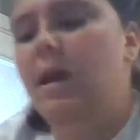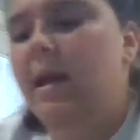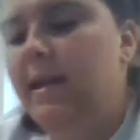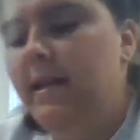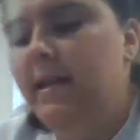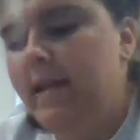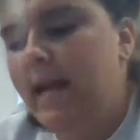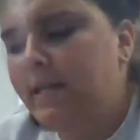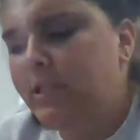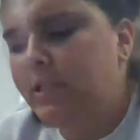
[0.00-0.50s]

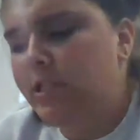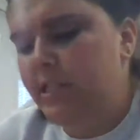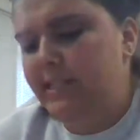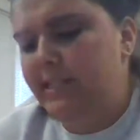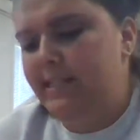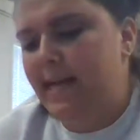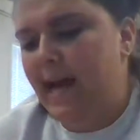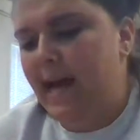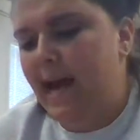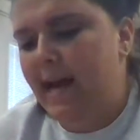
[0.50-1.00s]
Next, she
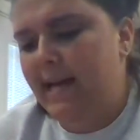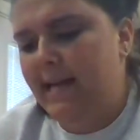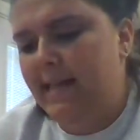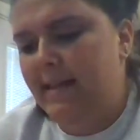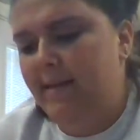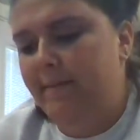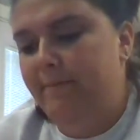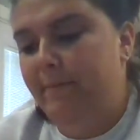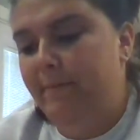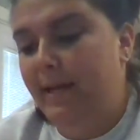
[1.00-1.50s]
sat in
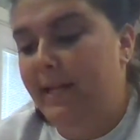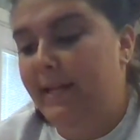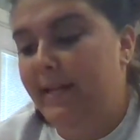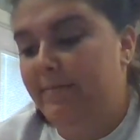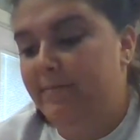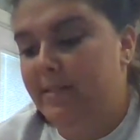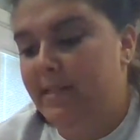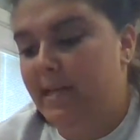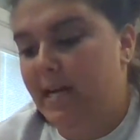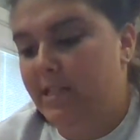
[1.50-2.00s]
the
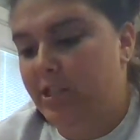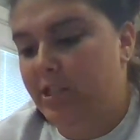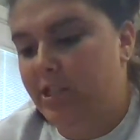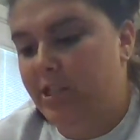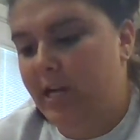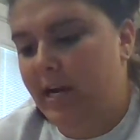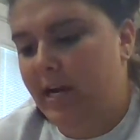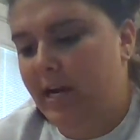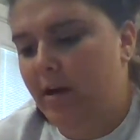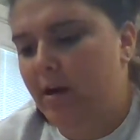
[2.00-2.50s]
medium-sized
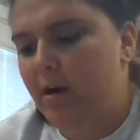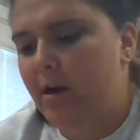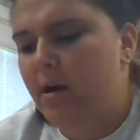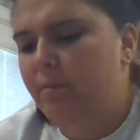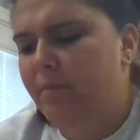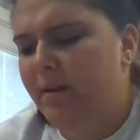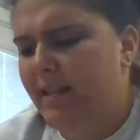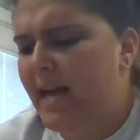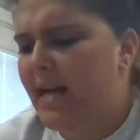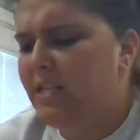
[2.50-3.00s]
chair,
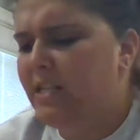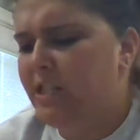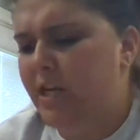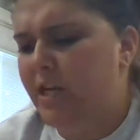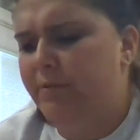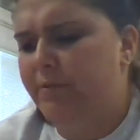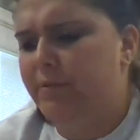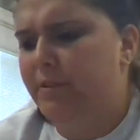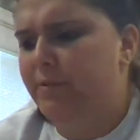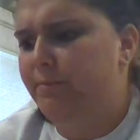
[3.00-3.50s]
but that
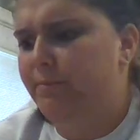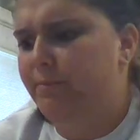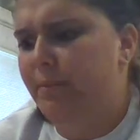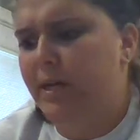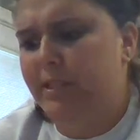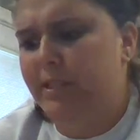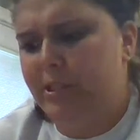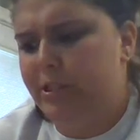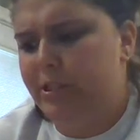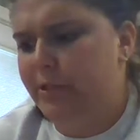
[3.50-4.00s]
chair was
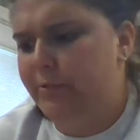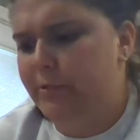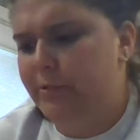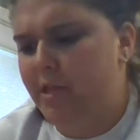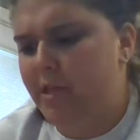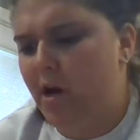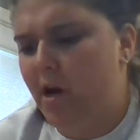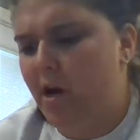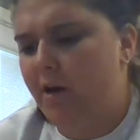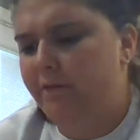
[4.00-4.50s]
much too
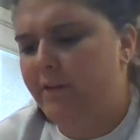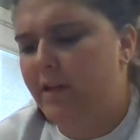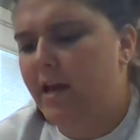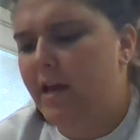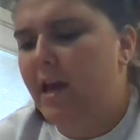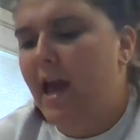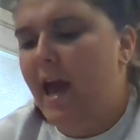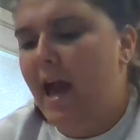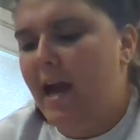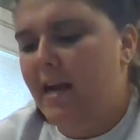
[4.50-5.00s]
soft,
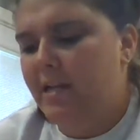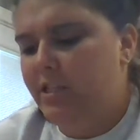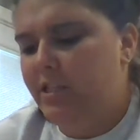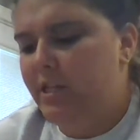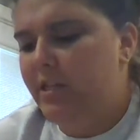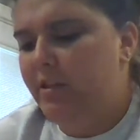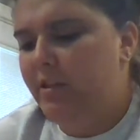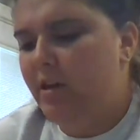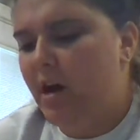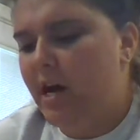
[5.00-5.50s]
as
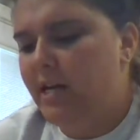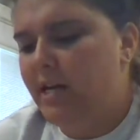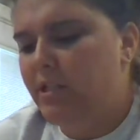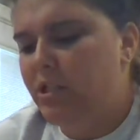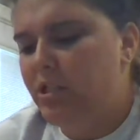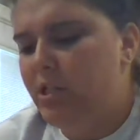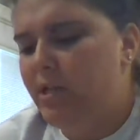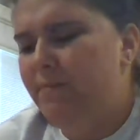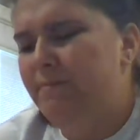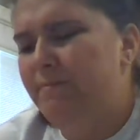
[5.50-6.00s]
she thought
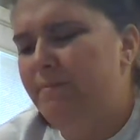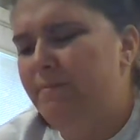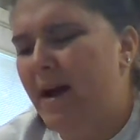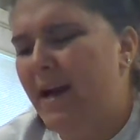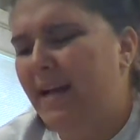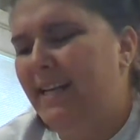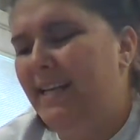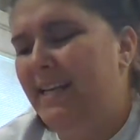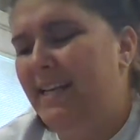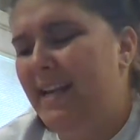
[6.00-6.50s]
she
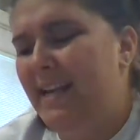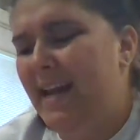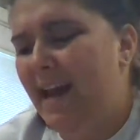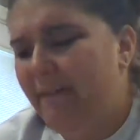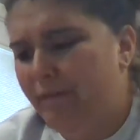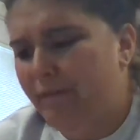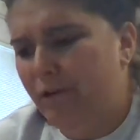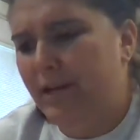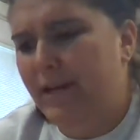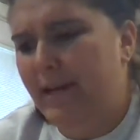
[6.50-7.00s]
might
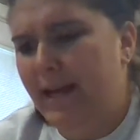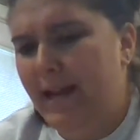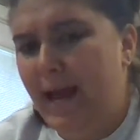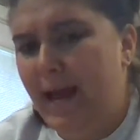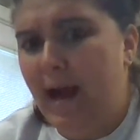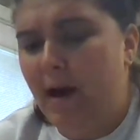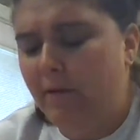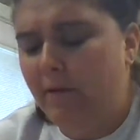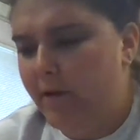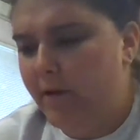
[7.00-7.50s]
never get
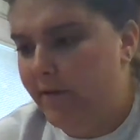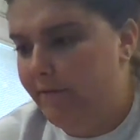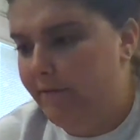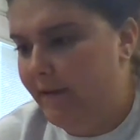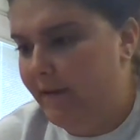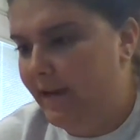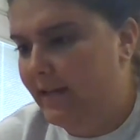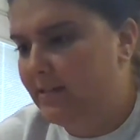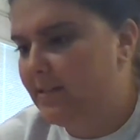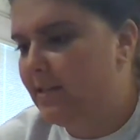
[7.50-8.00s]
out of
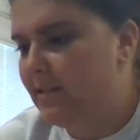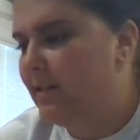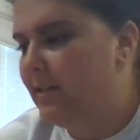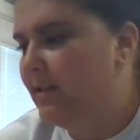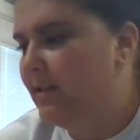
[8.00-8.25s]
it.